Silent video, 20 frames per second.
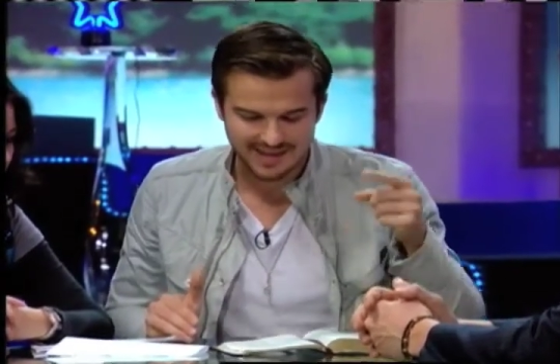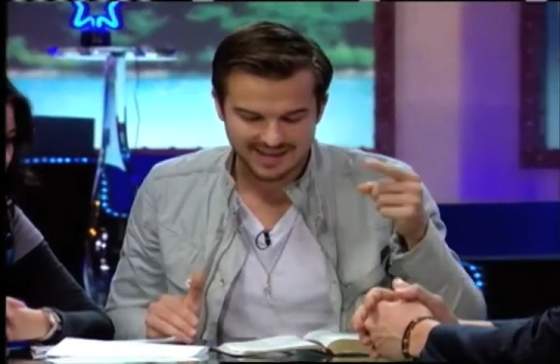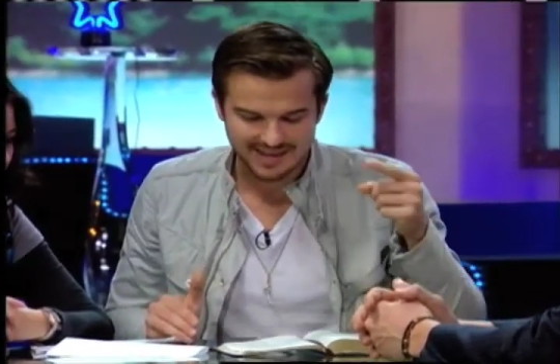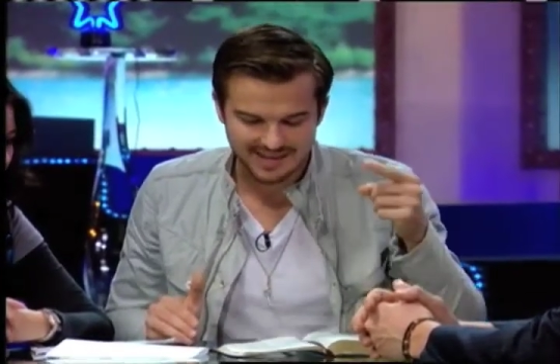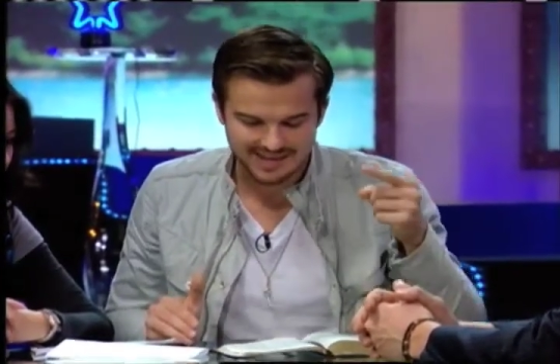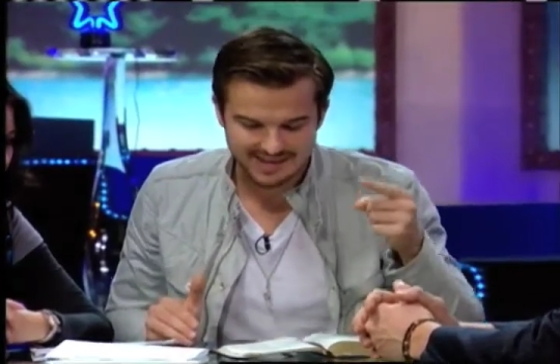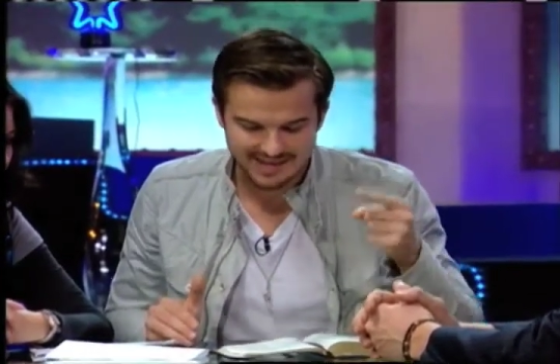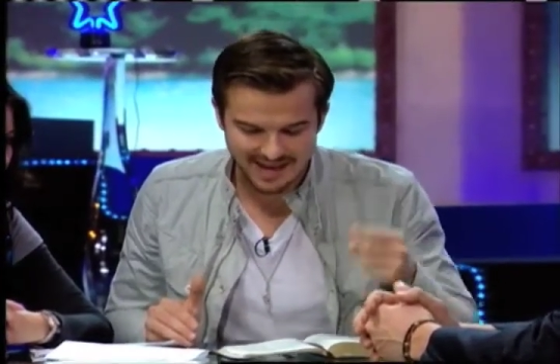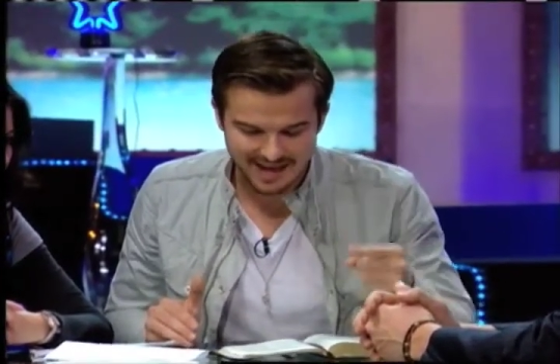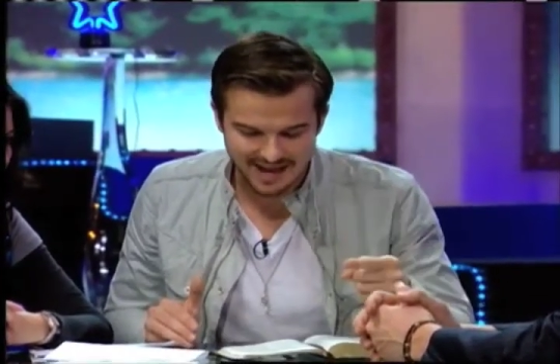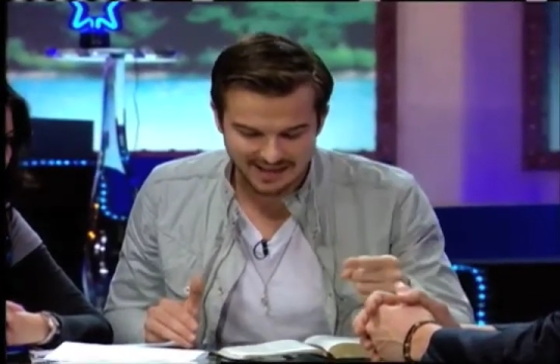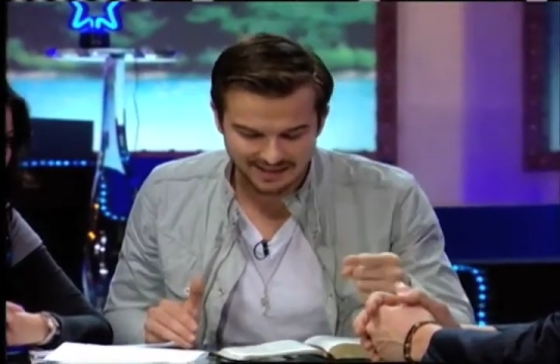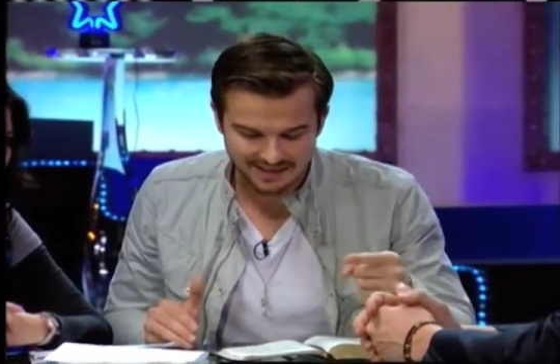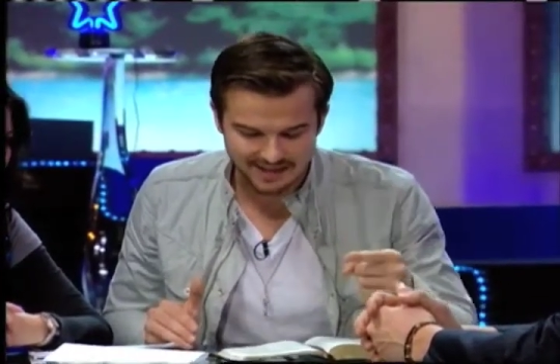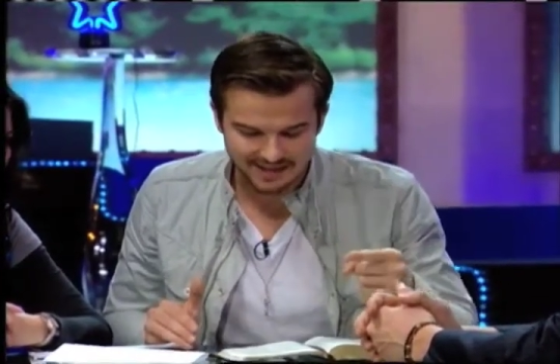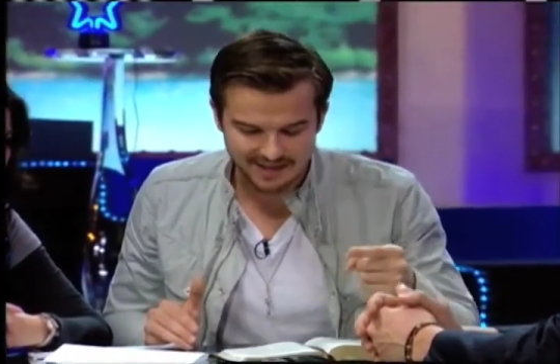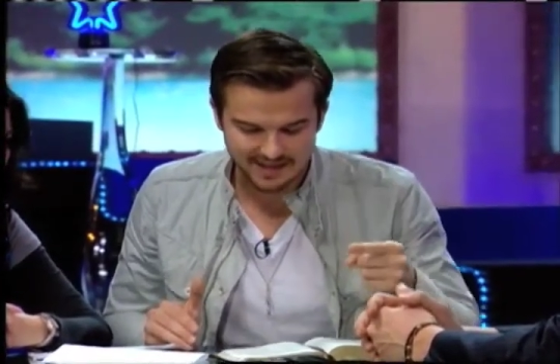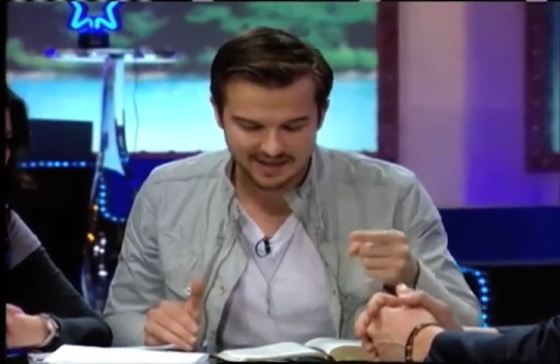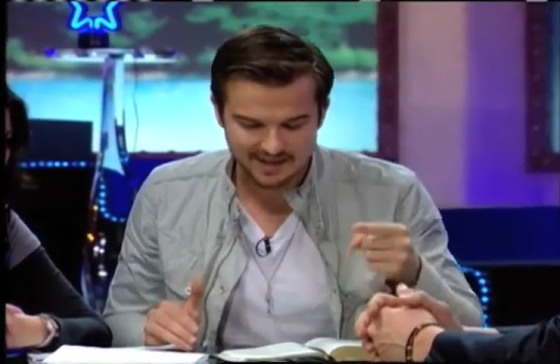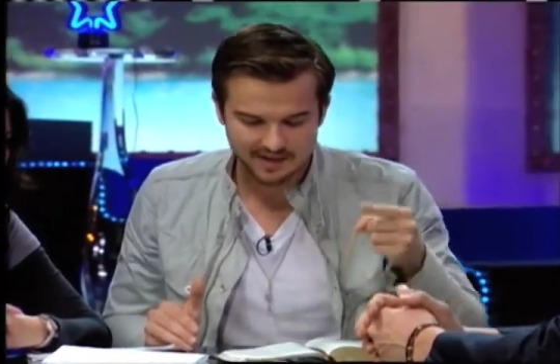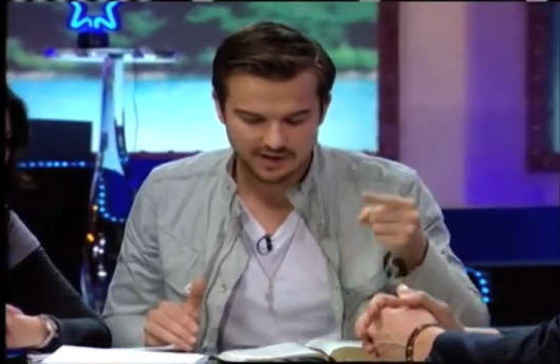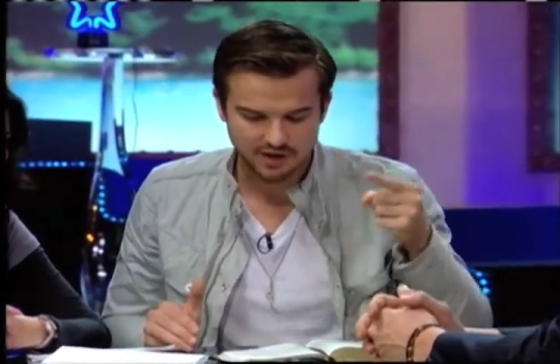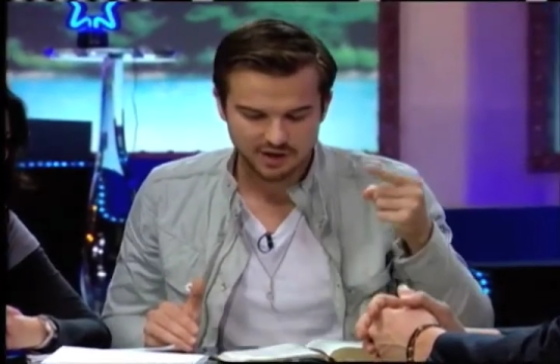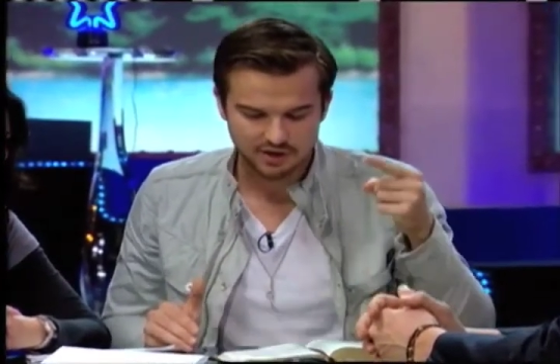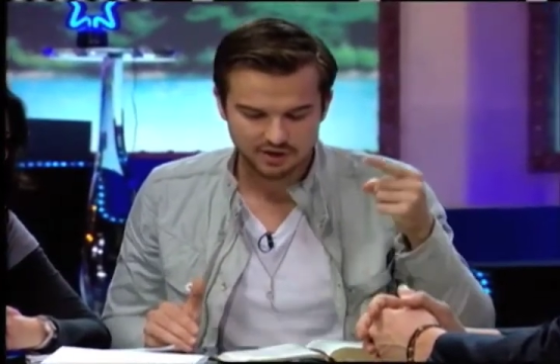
nailing it